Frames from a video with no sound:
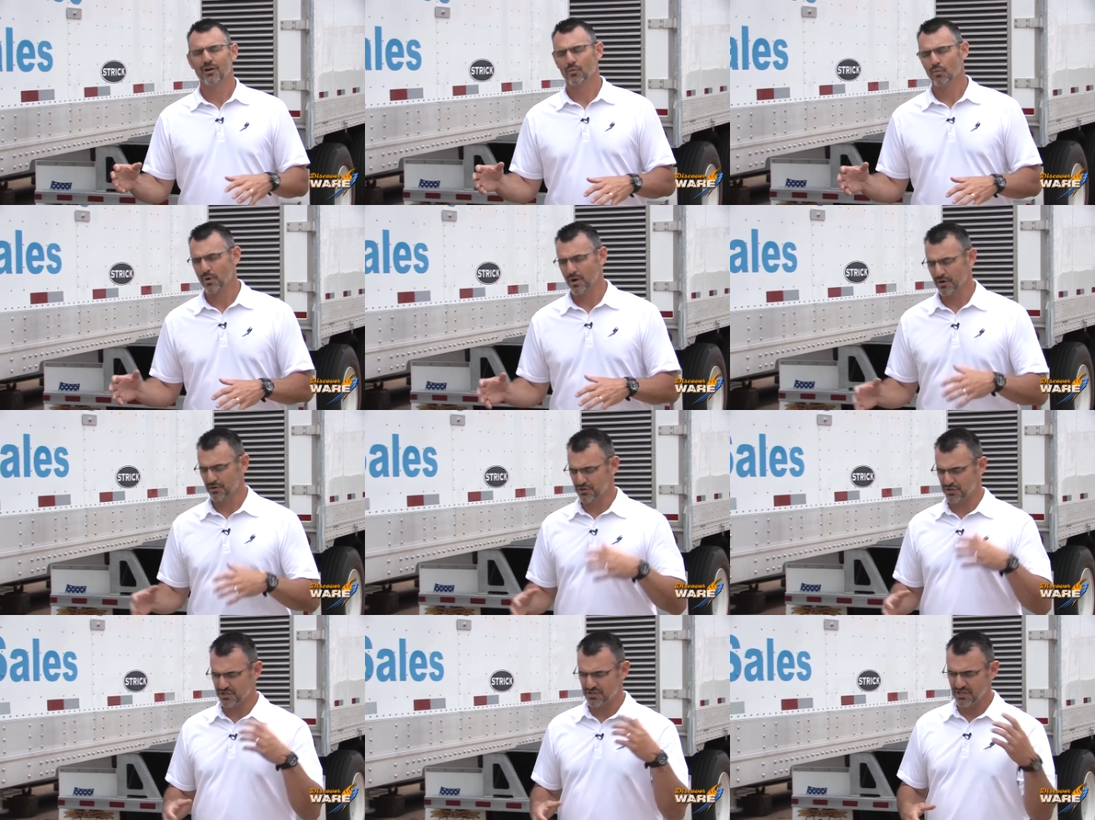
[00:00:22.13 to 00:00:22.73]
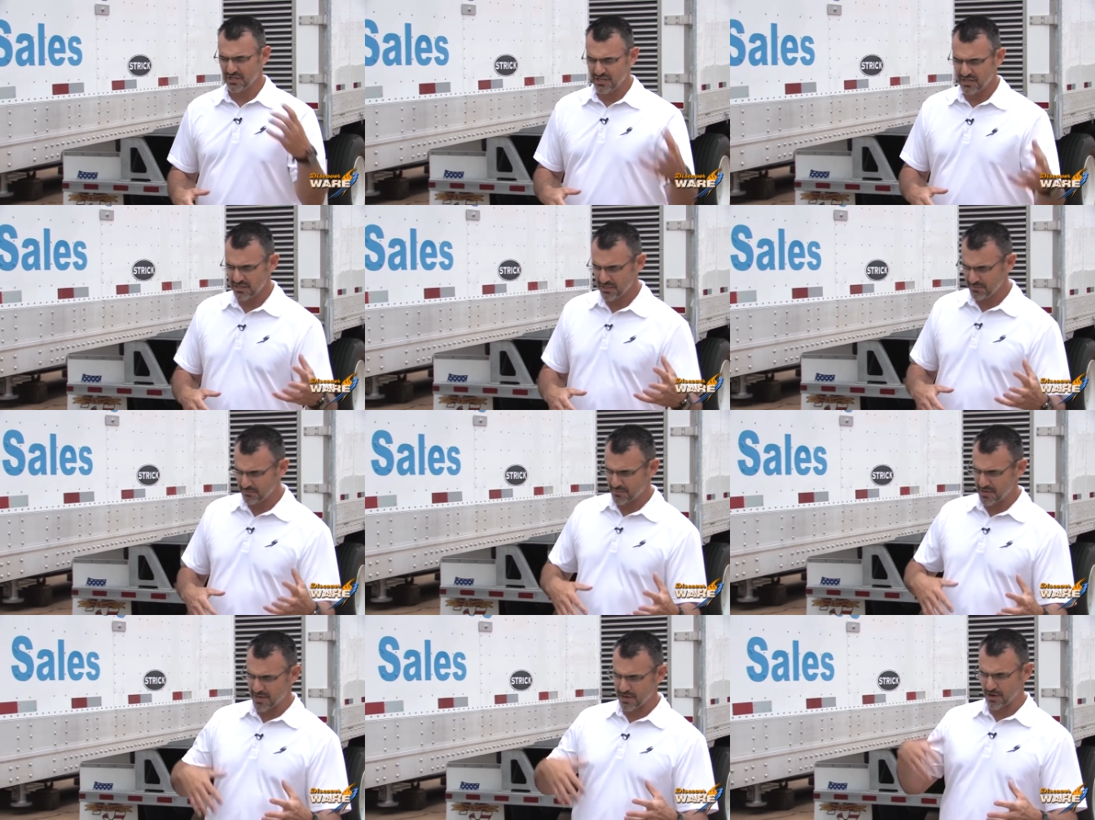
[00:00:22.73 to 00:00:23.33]
where
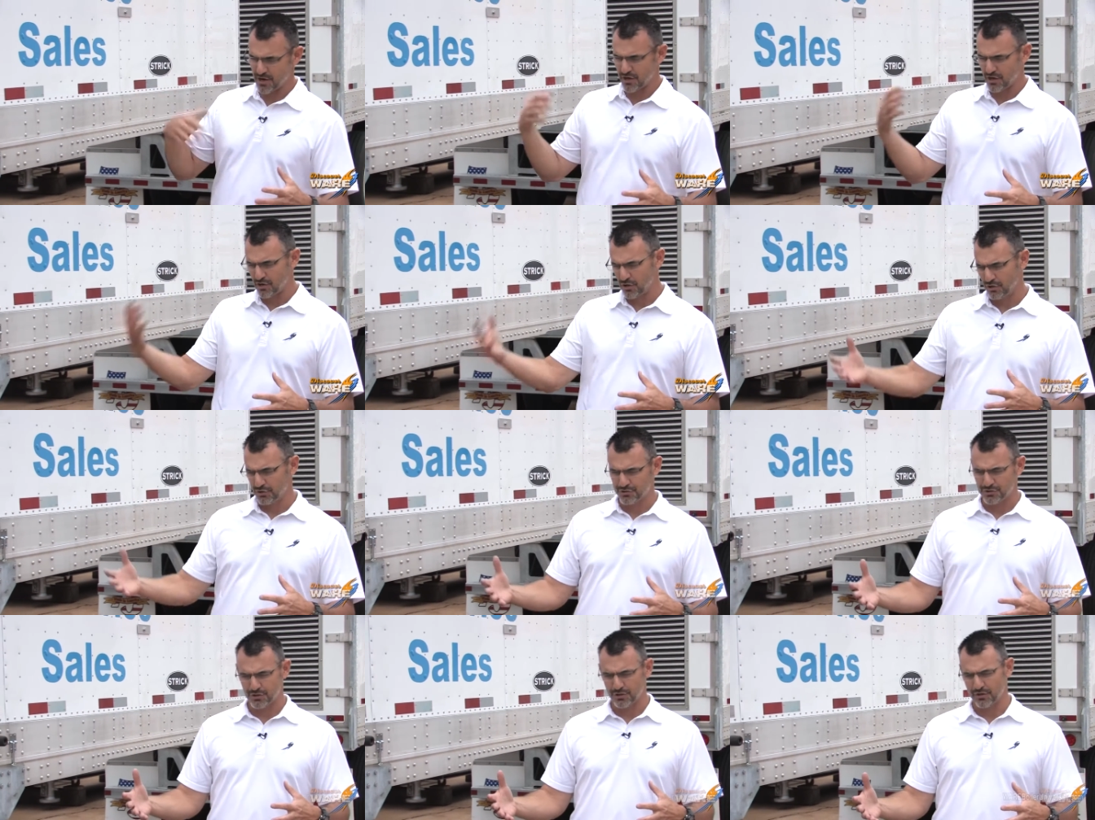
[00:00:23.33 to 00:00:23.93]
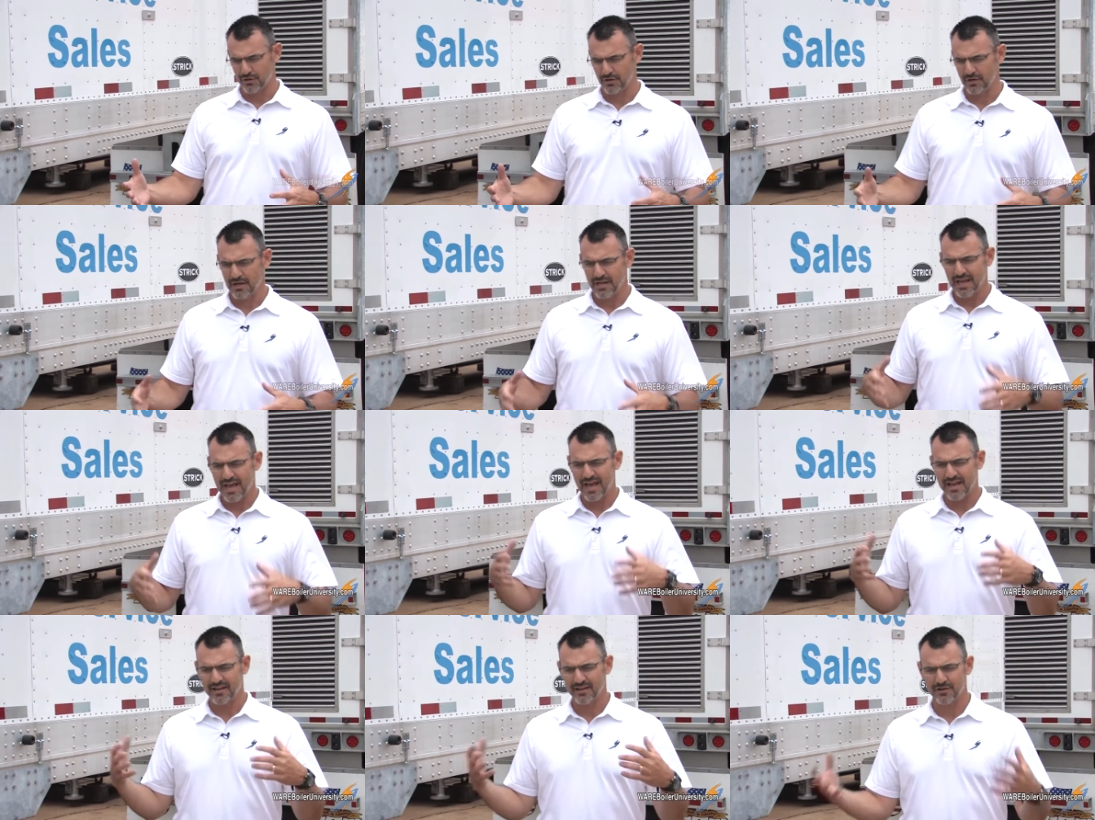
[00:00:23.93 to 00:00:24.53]
Steam and our culture
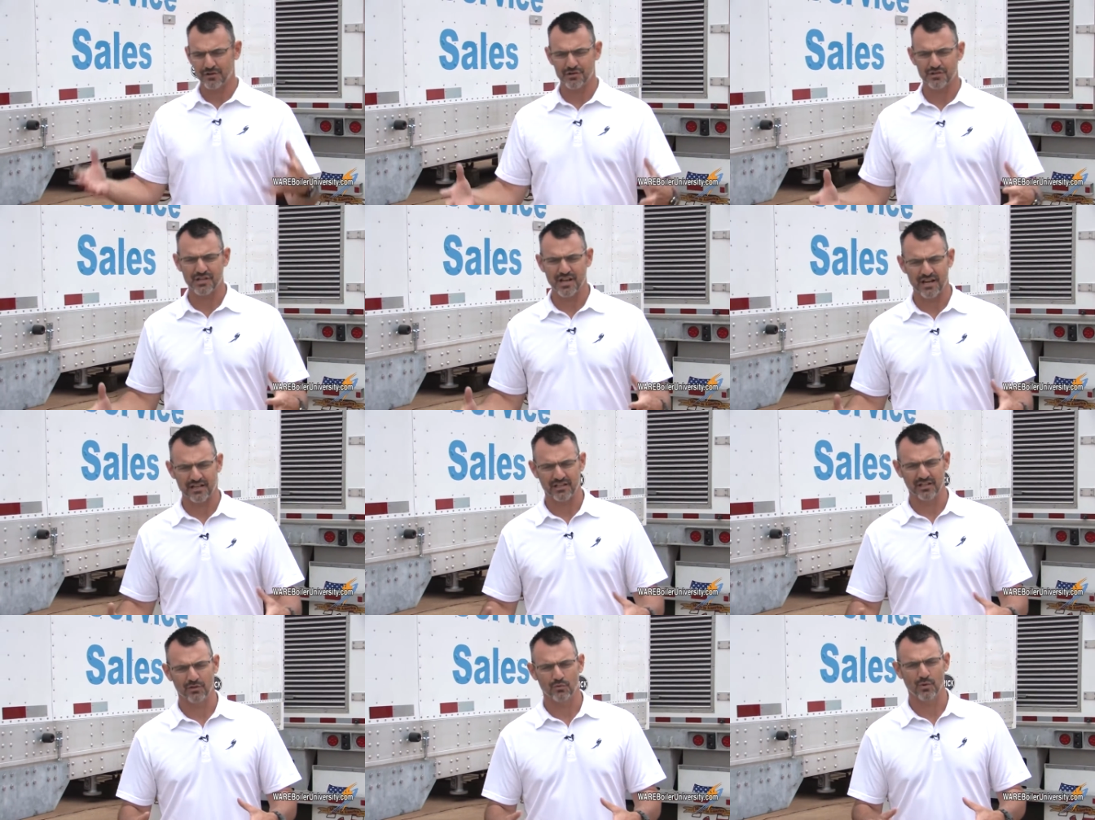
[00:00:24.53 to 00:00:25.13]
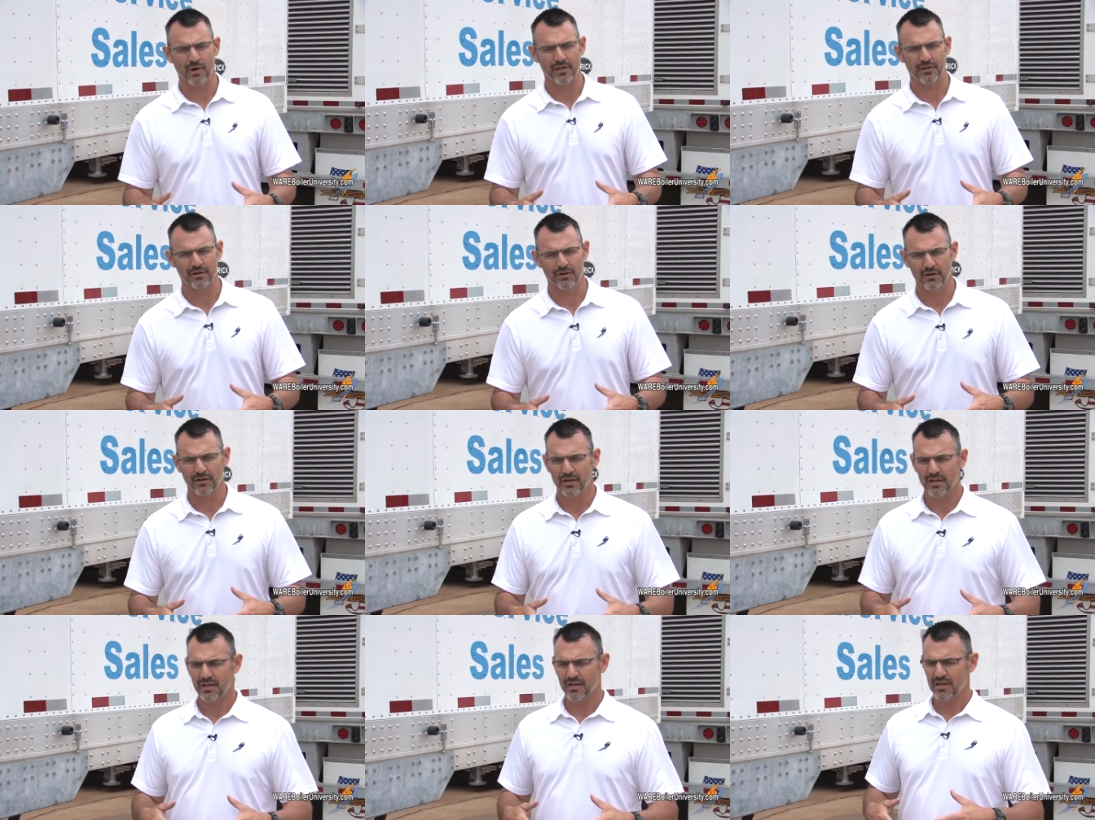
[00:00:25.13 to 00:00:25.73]
had intersected, whether